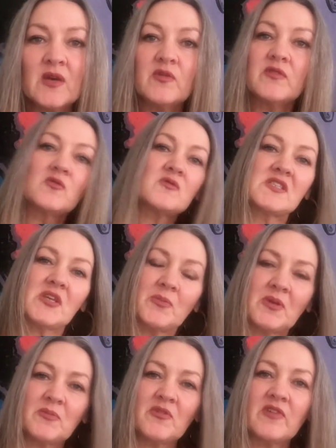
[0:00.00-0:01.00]
We've also
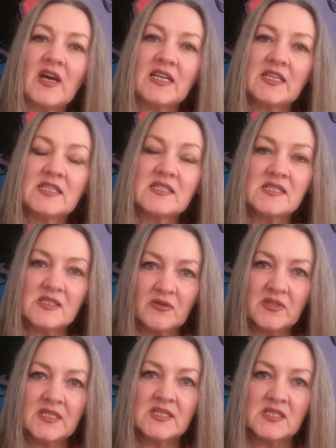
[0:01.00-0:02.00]
been providing
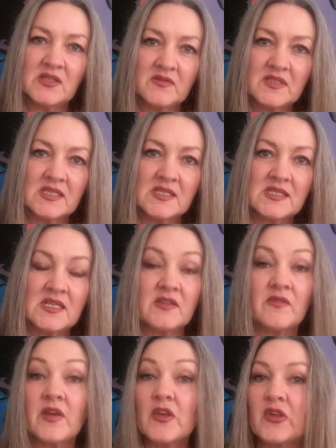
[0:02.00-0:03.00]
consulting services to the
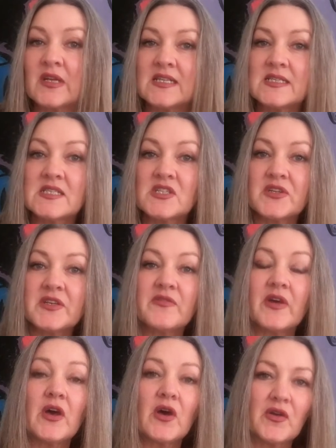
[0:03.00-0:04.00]
fashion industry
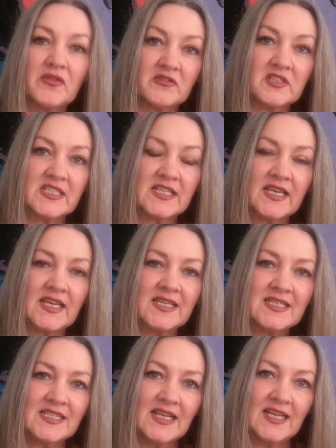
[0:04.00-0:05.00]
for over a
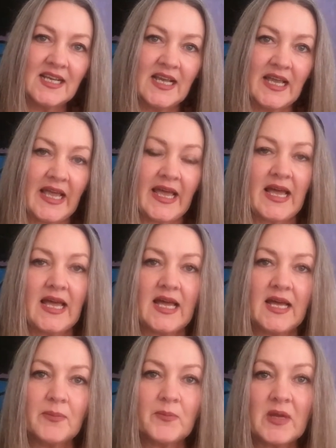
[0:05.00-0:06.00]
decade.
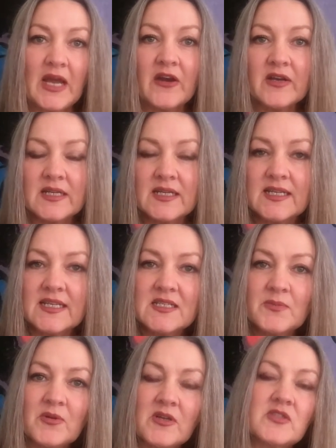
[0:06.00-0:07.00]
Our current
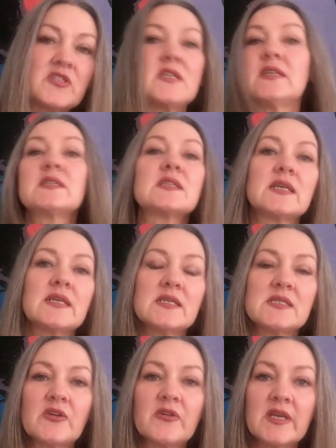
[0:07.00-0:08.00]
lead project
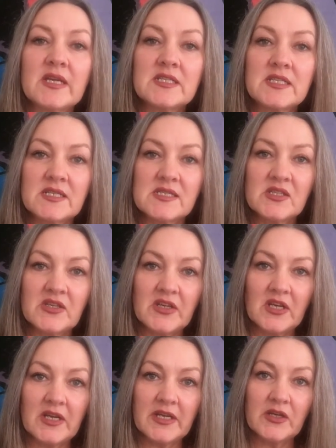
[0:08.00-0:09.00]
is creating a
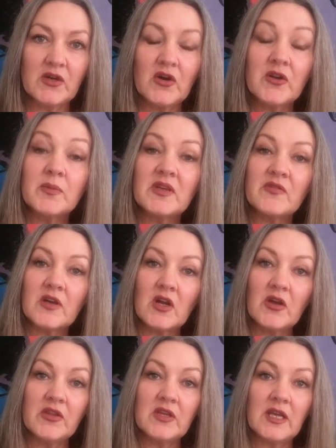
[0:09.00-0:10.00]
circular economy for
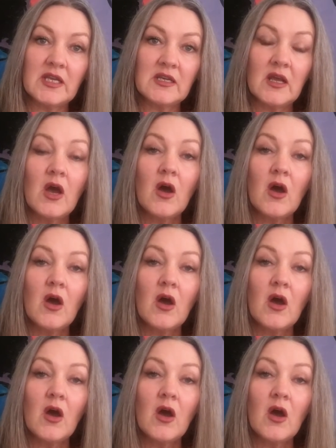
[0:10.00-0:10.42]
clothing